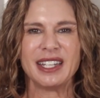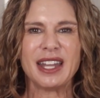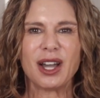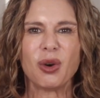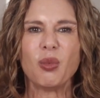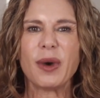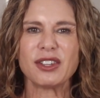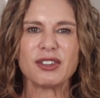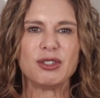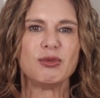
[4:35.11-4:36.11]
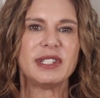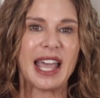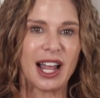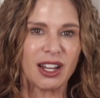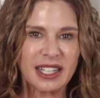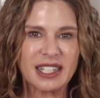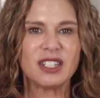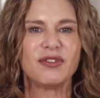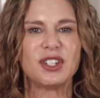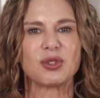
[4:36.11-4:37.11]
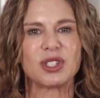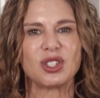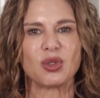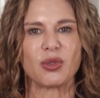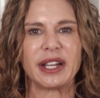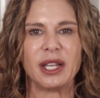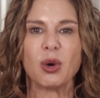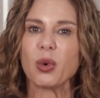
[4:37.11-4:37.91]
Now, whether you tell an individual story